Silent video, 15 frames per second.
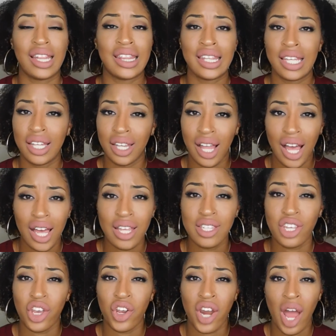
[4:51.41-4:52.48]
thin line so
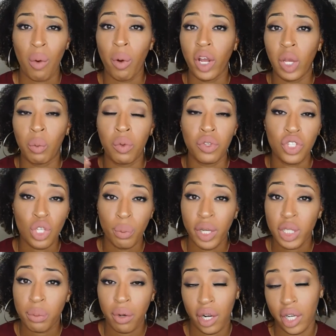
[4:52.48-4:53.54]
you're not working with too
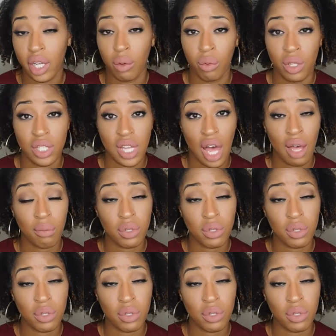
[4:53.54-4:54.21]
much product at one time.